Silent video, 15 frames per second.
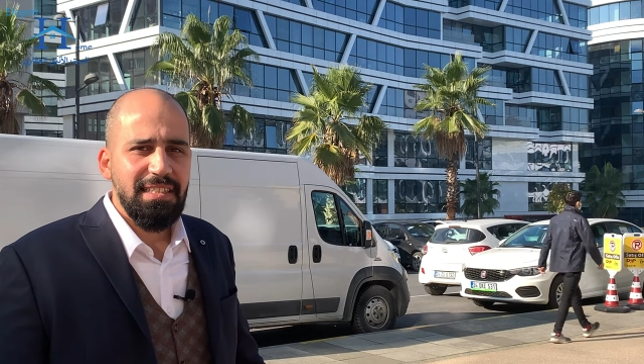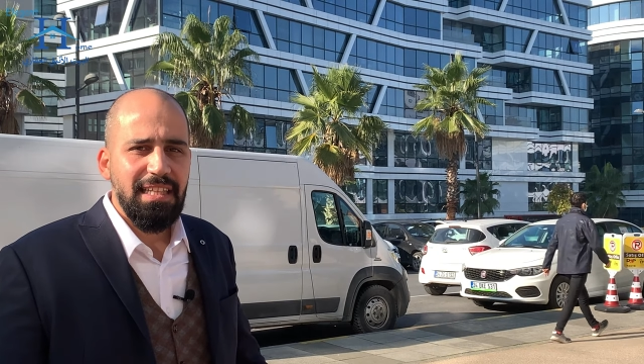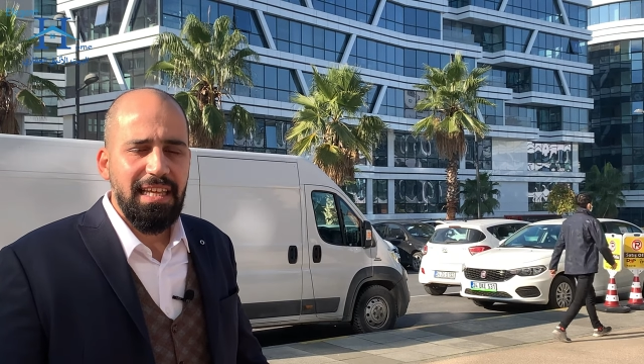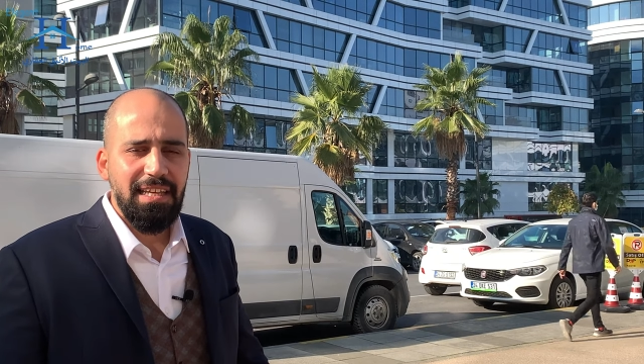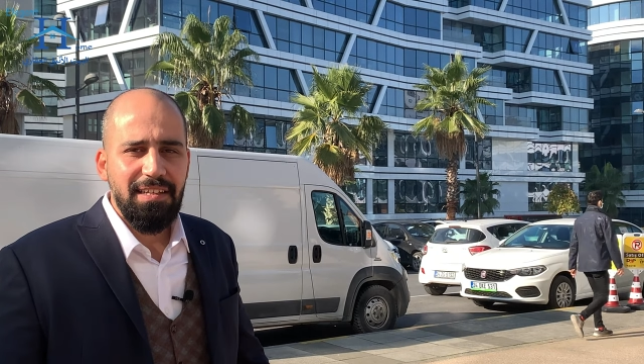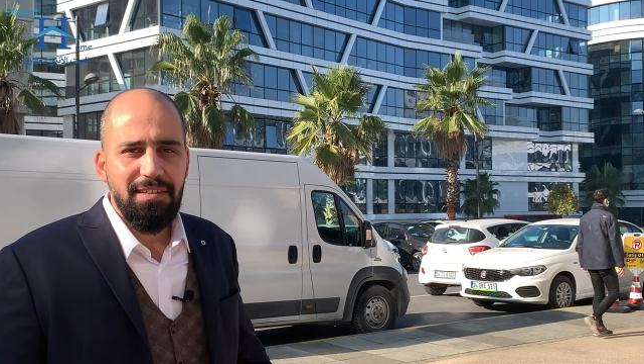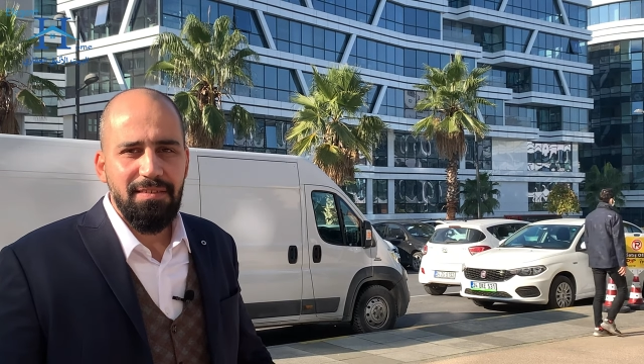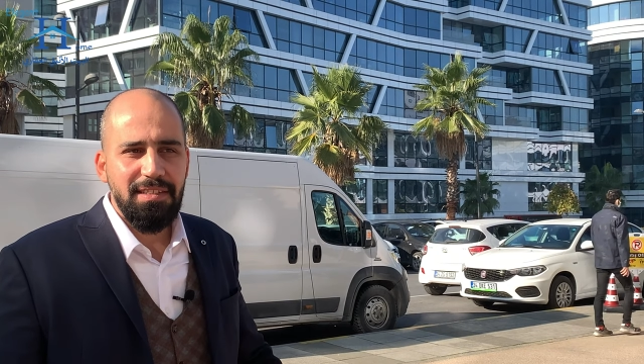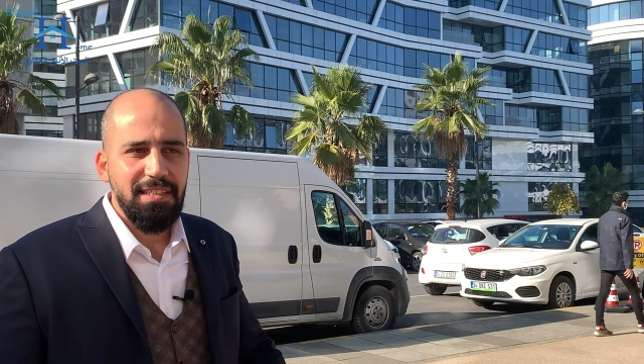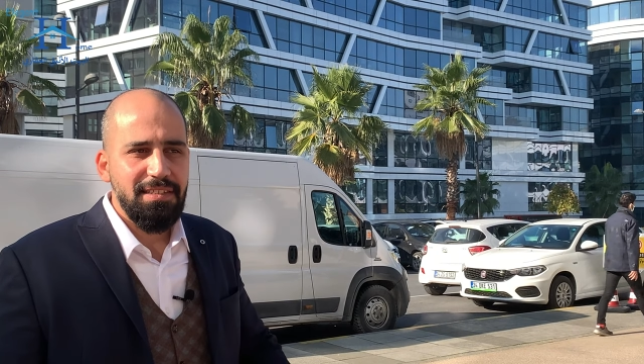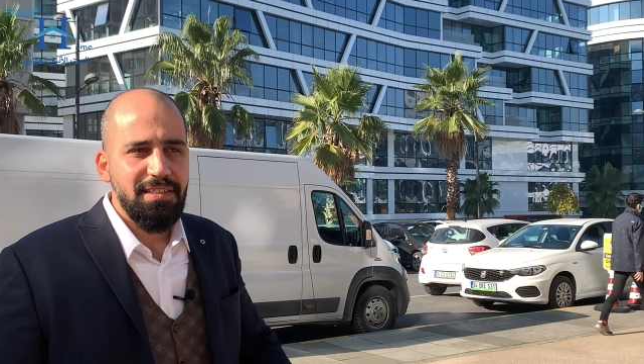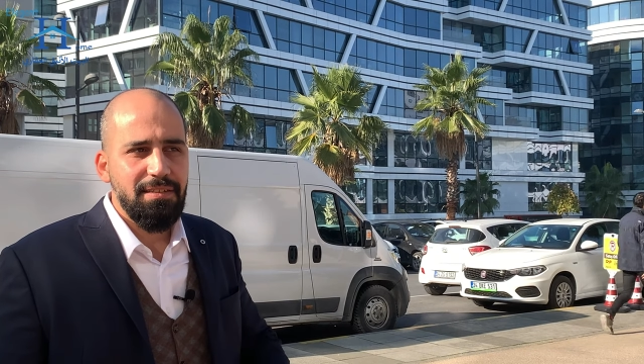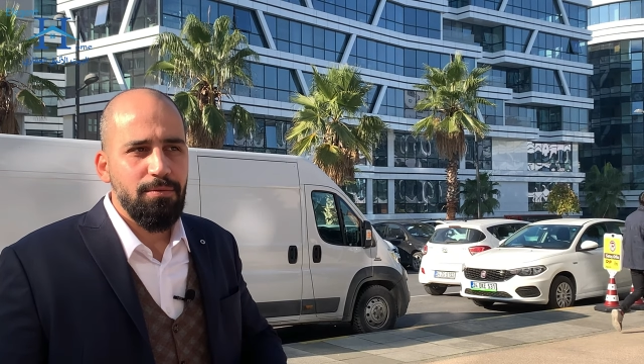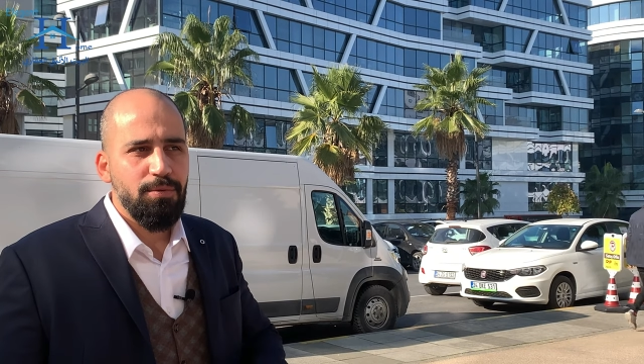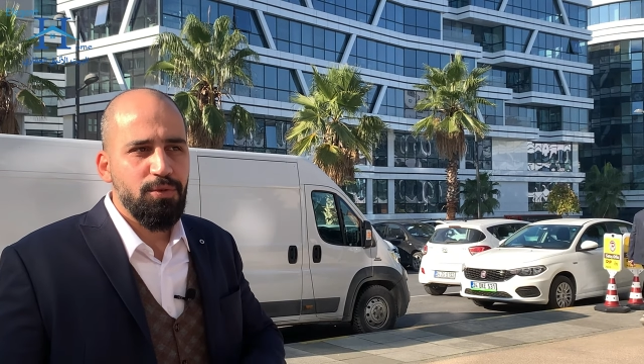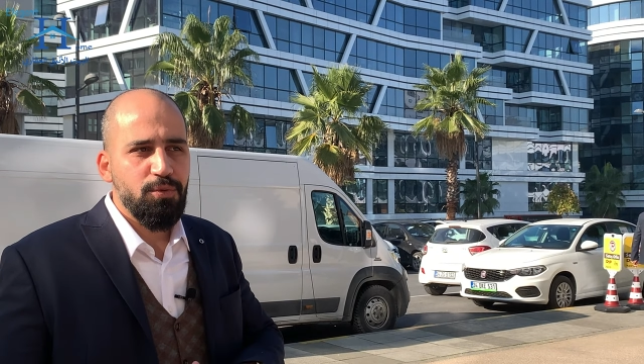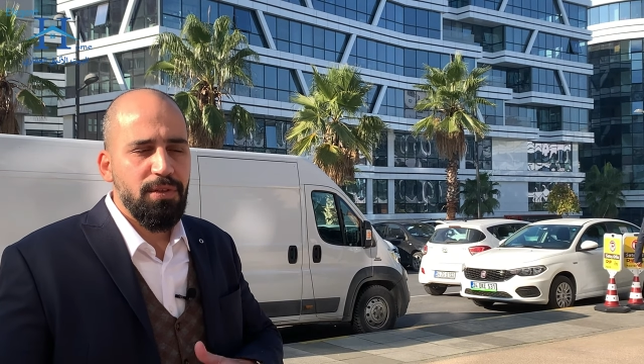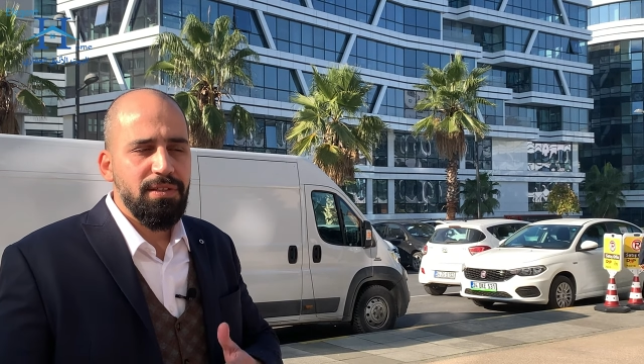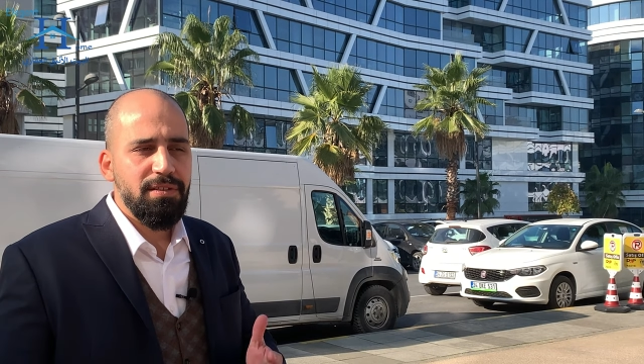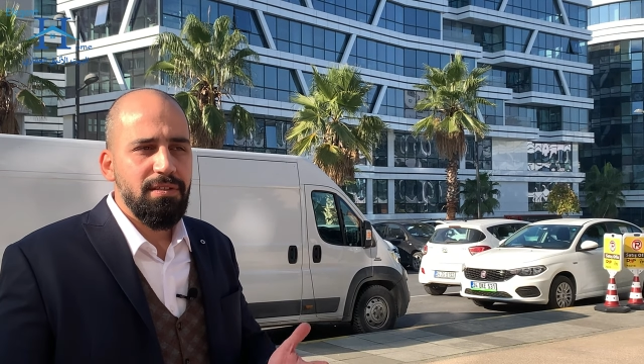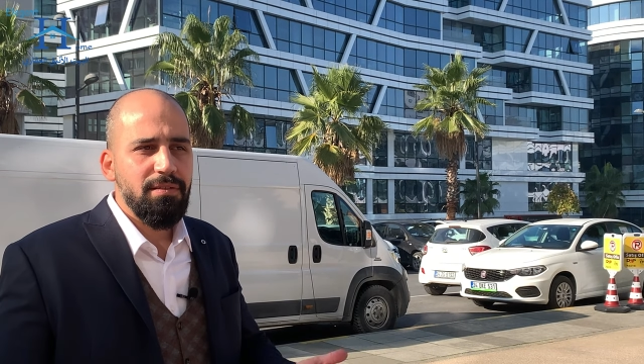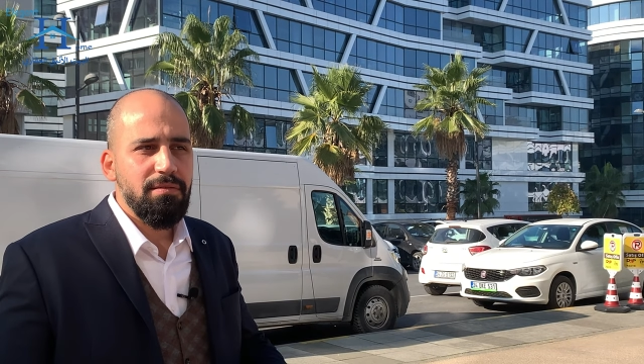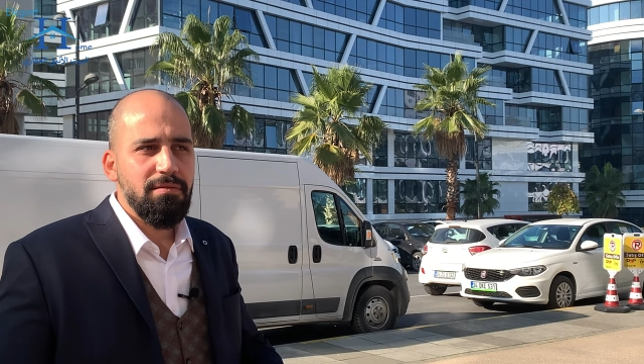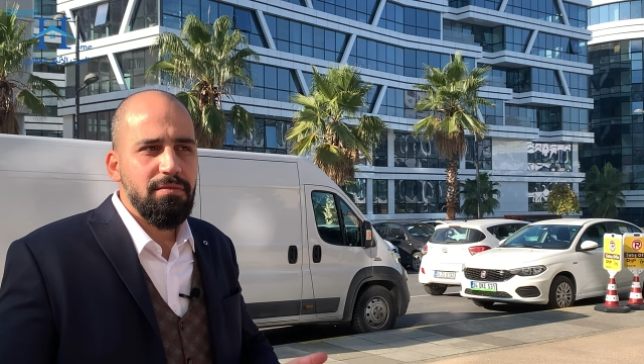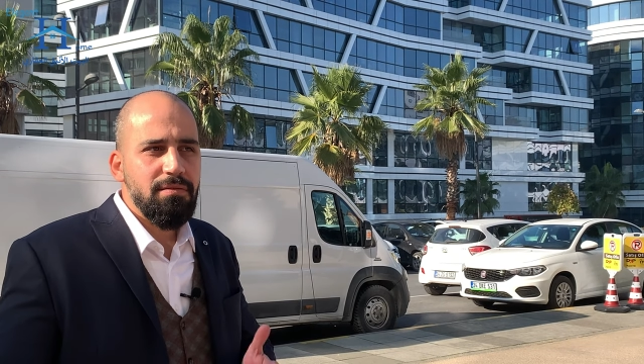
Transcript: like this 20